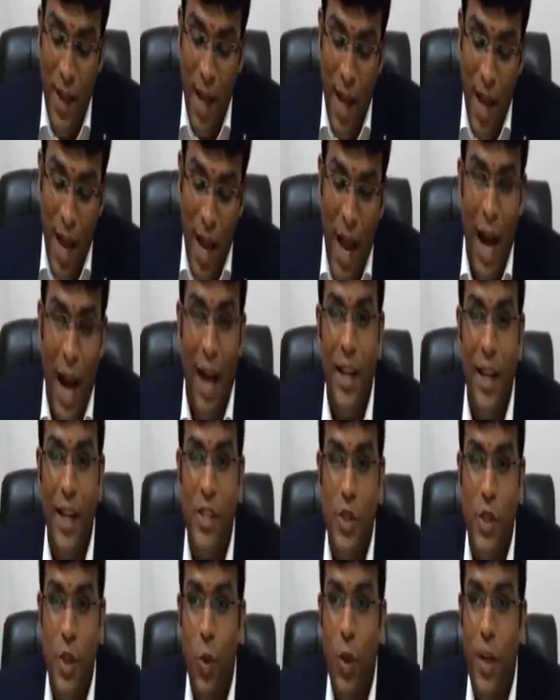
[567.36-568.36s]
And is
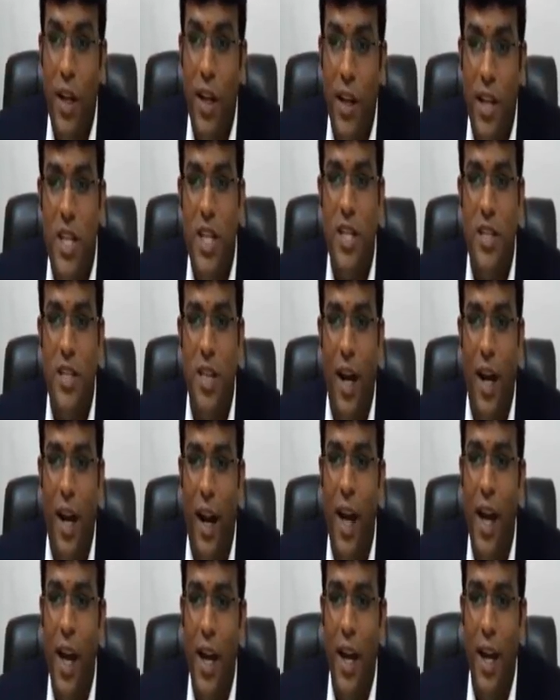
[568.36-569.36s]
duly
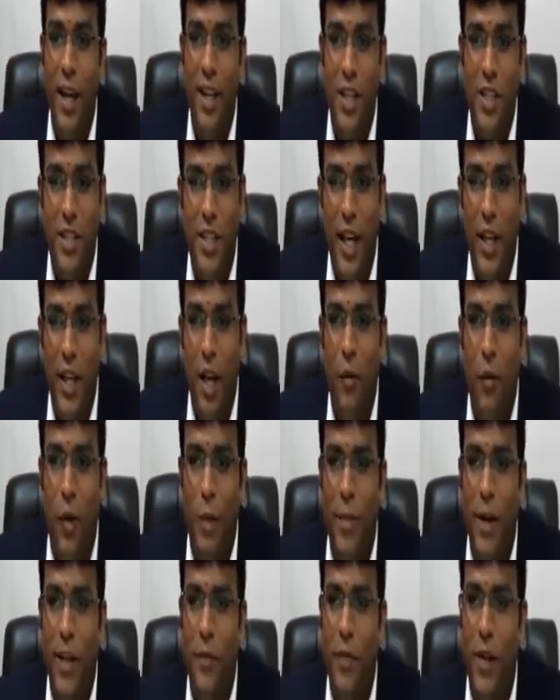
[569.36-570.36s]
registered in the state of what,
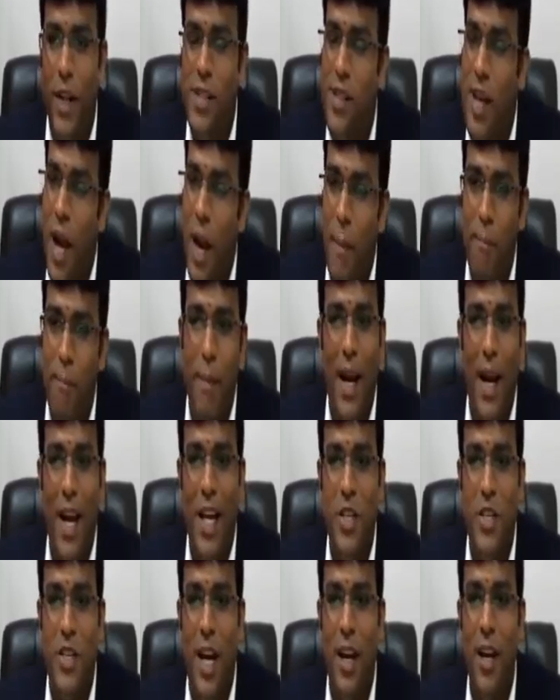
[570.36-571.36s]
my dear friends?
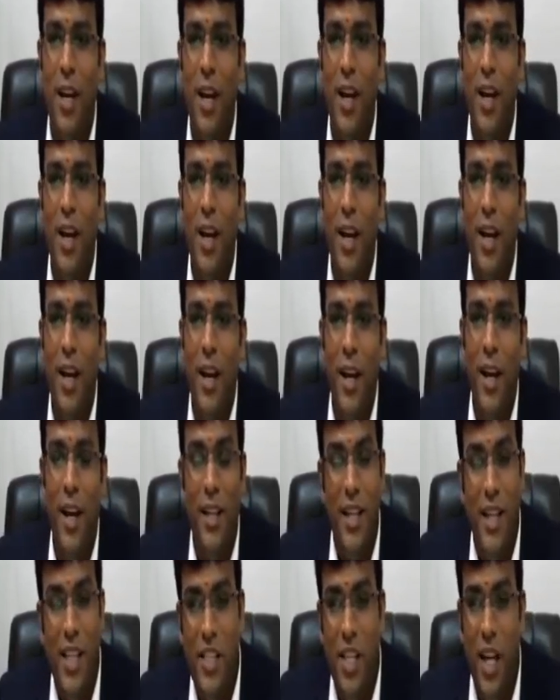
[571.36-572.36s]
Maharashtra. He is
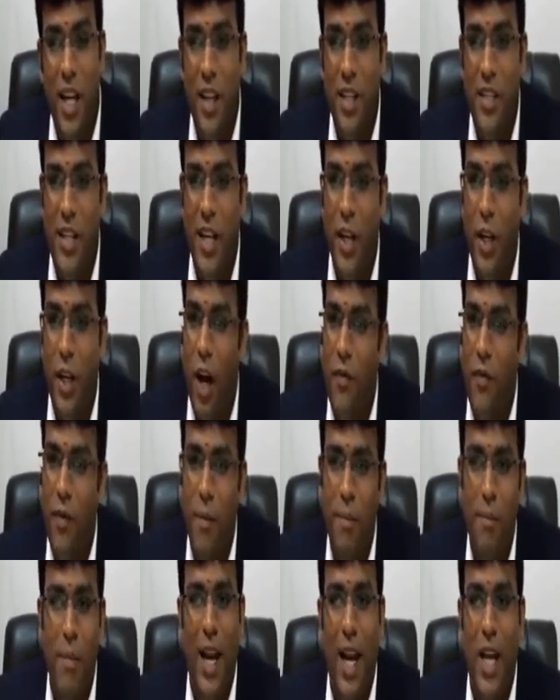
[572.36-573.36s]
registered in the state of
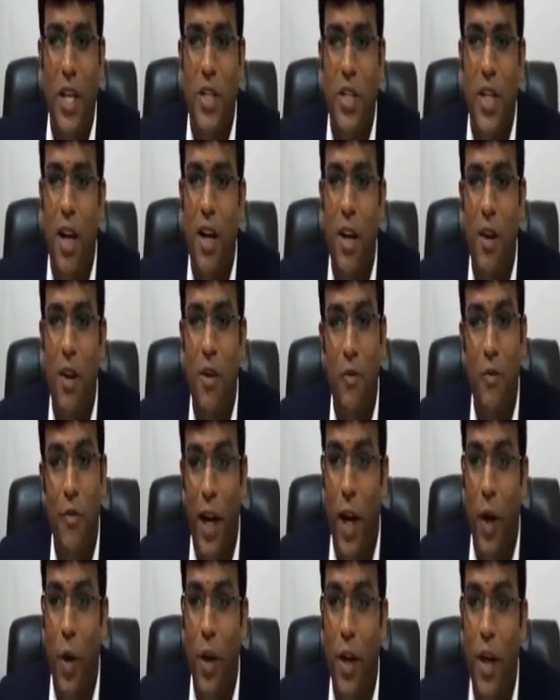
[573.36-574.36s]
Maharashtra. Very
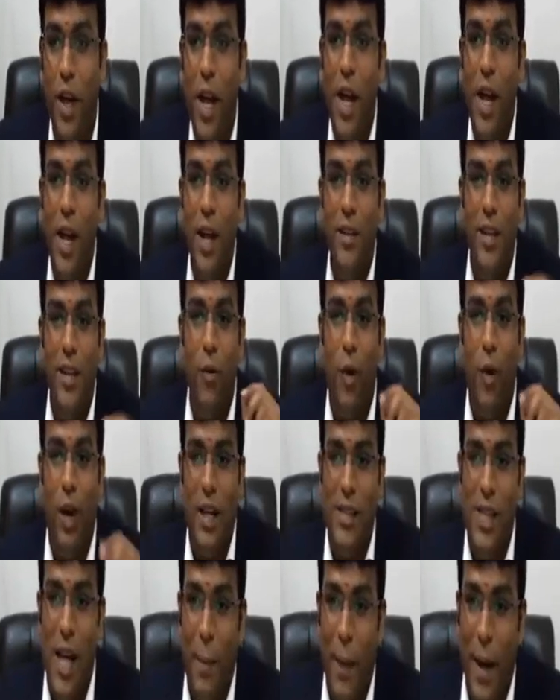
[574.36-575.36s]
good. Then what has
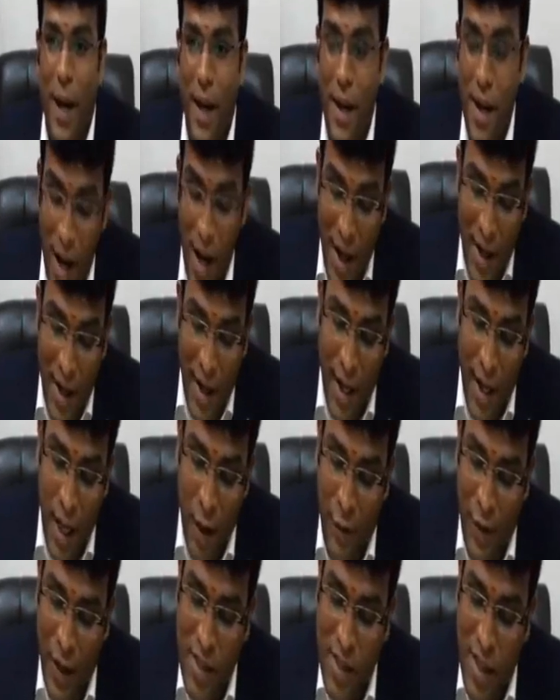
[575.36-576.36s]
happened? He
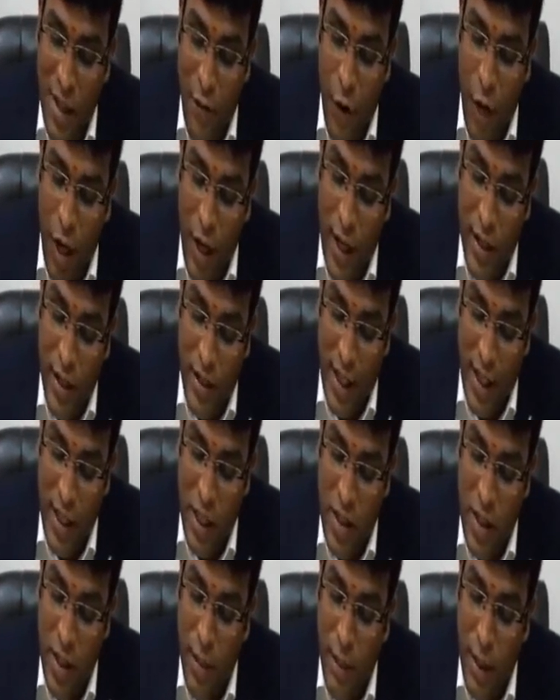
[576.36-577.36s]
effects the following
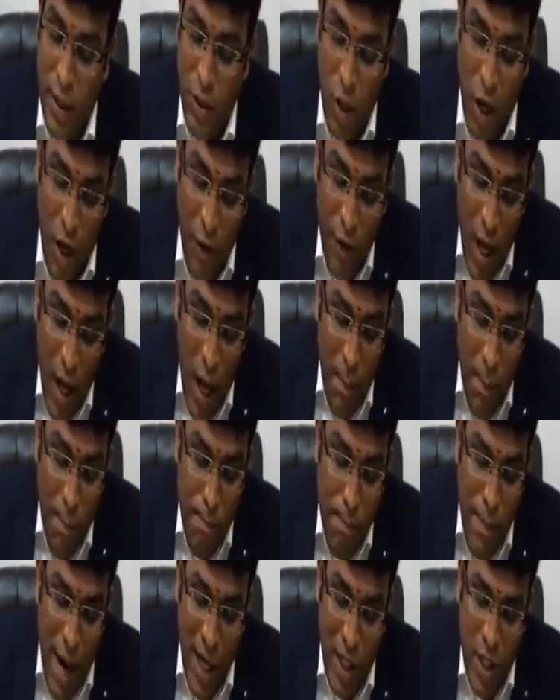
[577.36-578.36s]
transaction in the month of
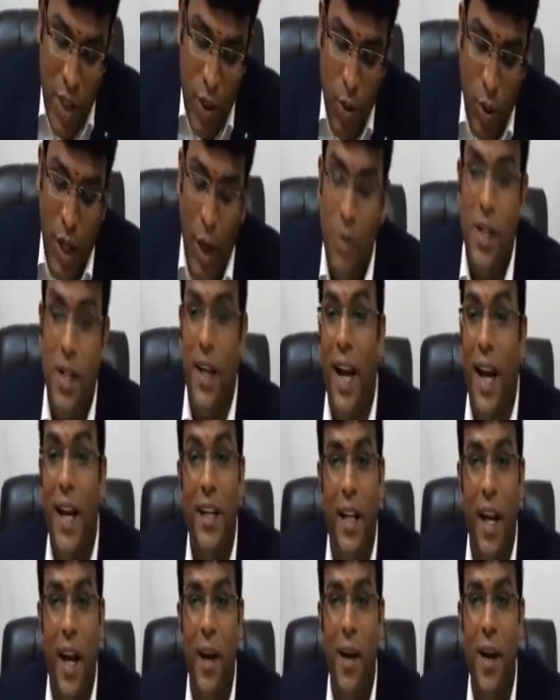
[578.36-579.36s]
March
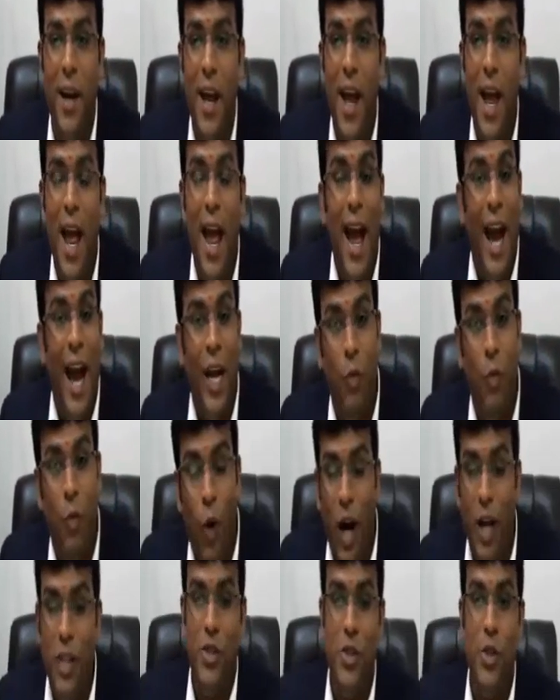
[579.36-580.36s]
2019 and
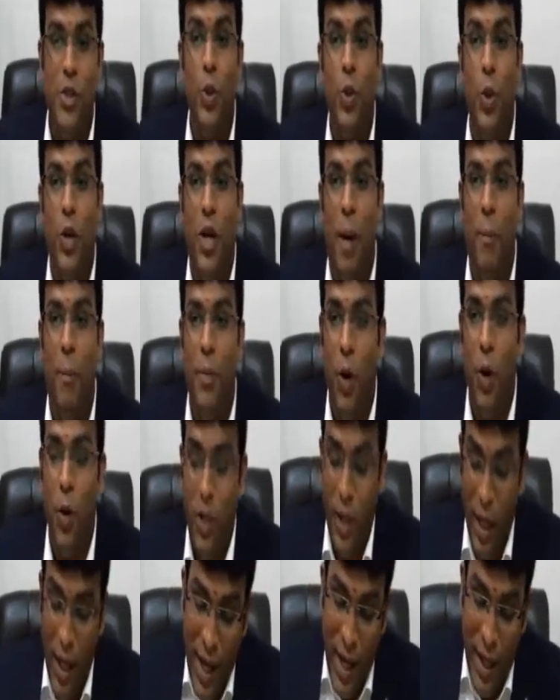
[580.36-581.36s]
wants you to compute
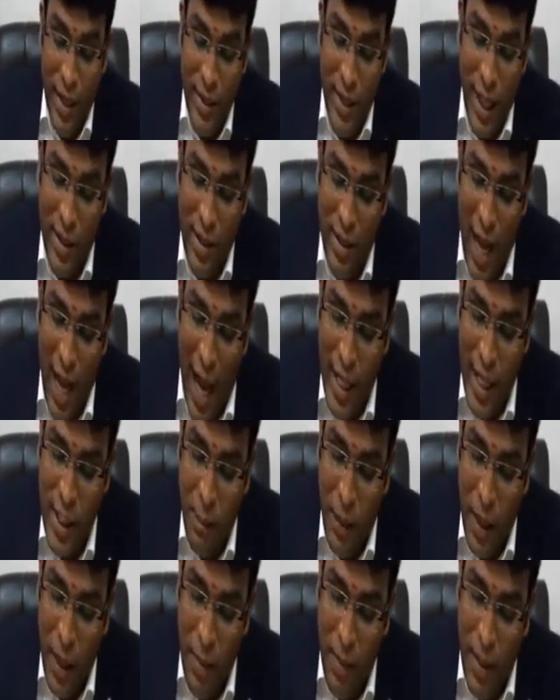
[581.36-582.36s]
the tax
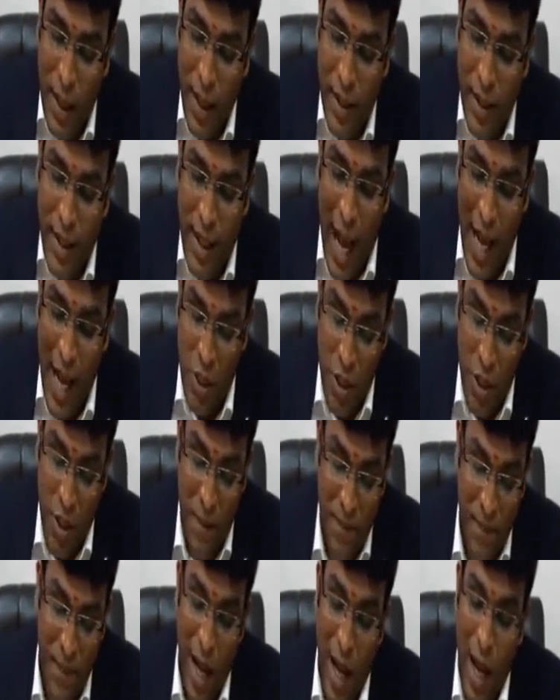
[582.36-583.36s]
payable in
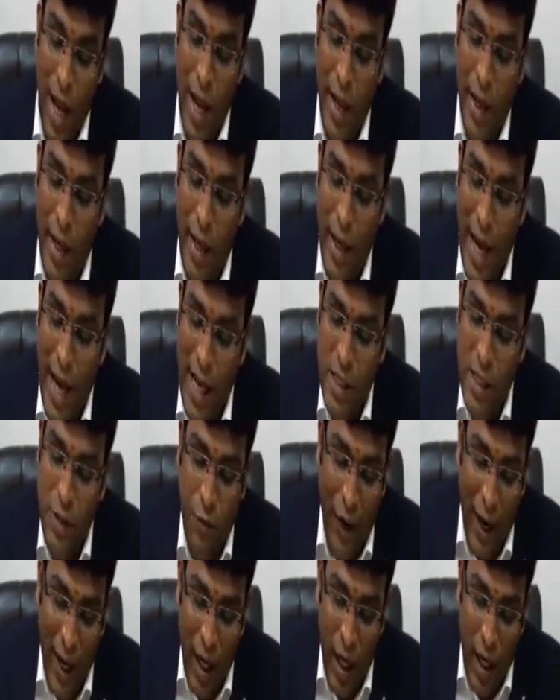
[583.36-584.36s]
cash. He has
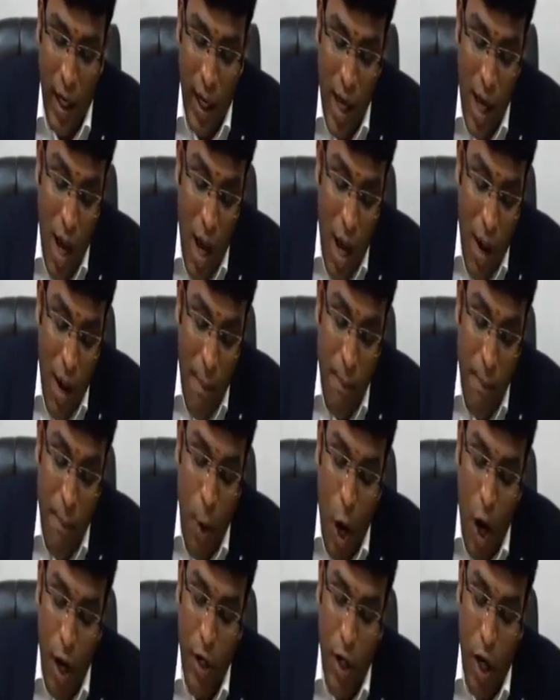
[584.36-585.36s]
filed
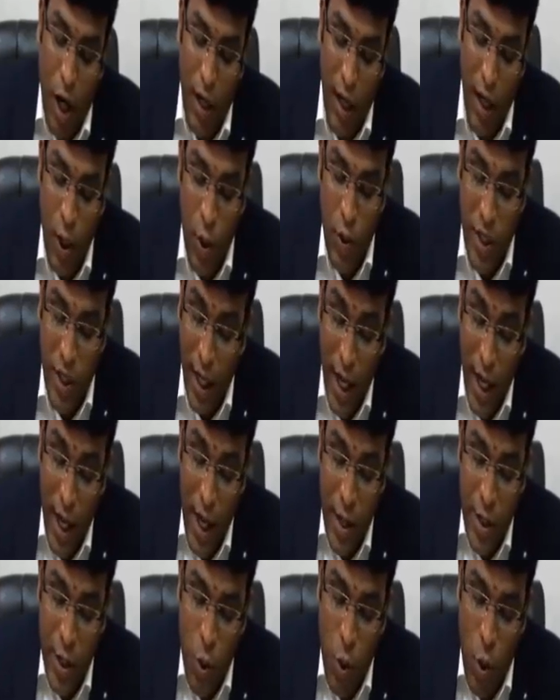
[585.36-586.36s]
bond or annuity
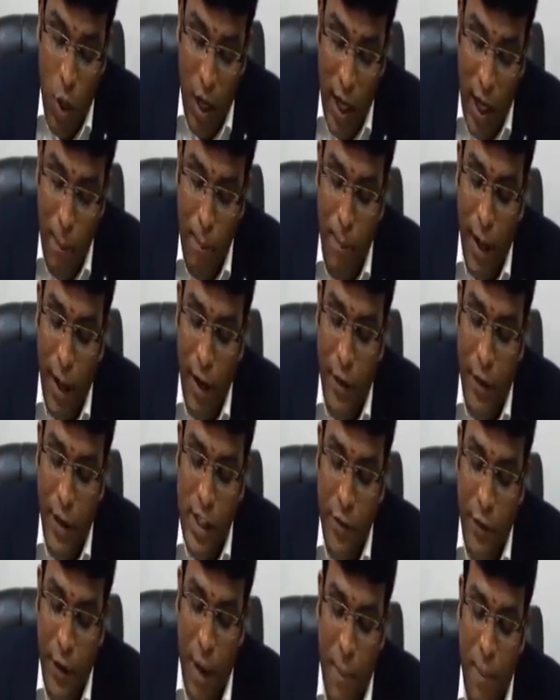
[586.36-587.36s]
to claim benefits
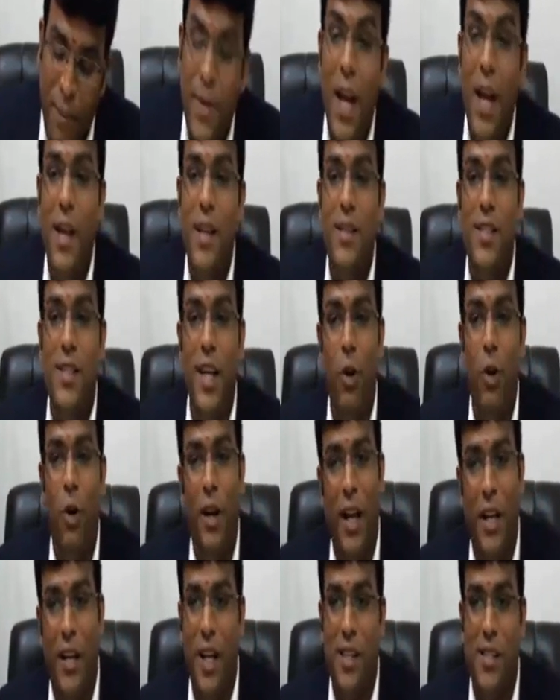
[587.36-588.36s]
from zero
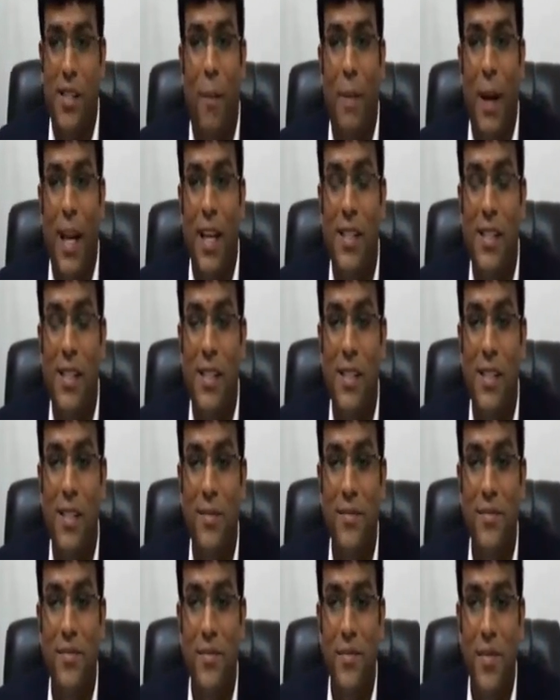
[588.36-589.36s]
rated
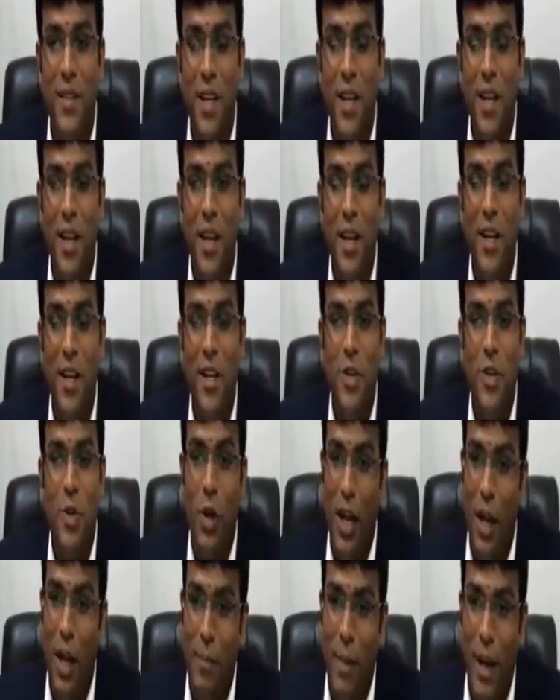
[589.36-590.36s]
supplies. To
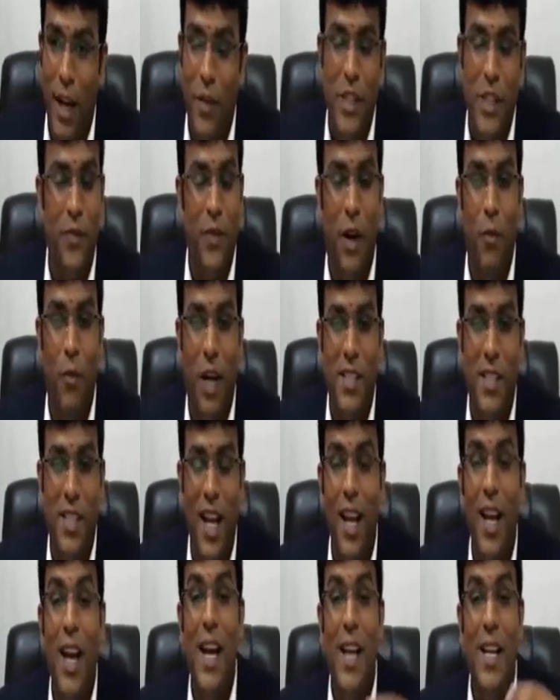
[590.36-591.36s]
claim benefits from what,
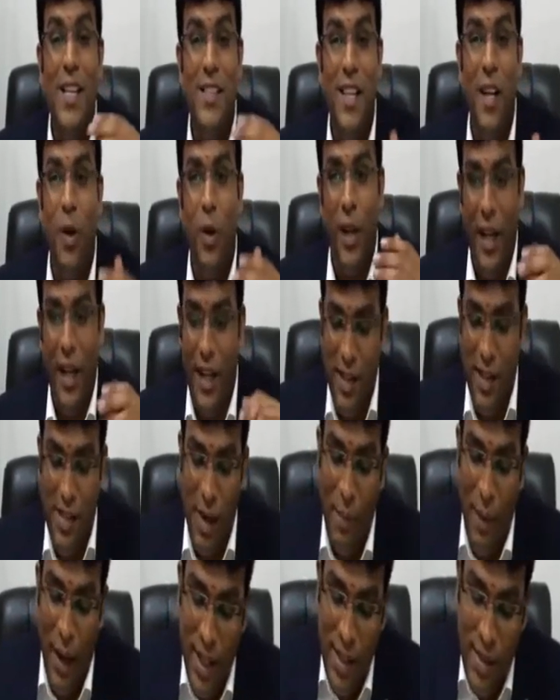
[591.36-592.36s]
sir? Zero rated
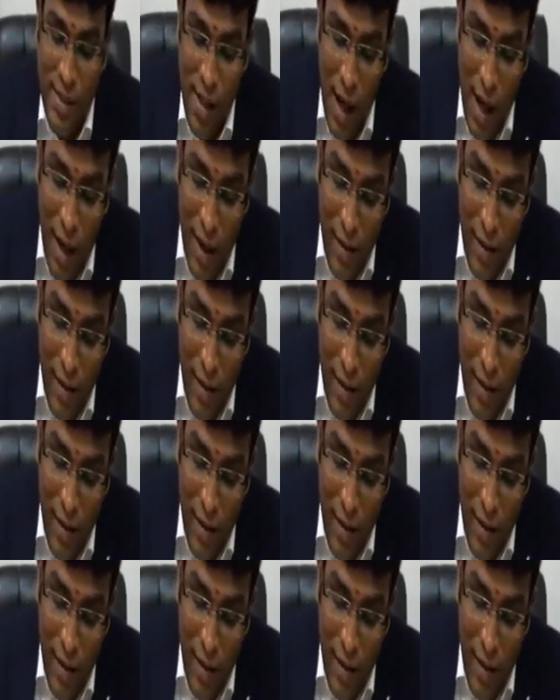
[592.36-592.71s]
supplies.